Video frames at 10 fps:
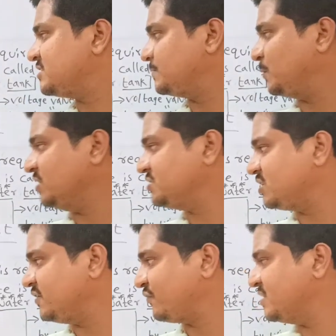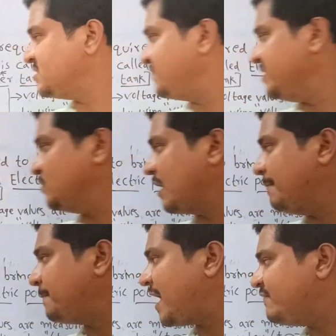or potential difference we need to
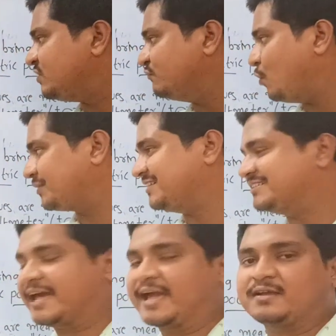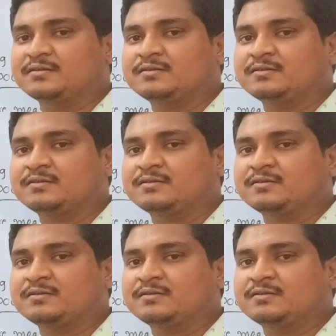compare with water tank.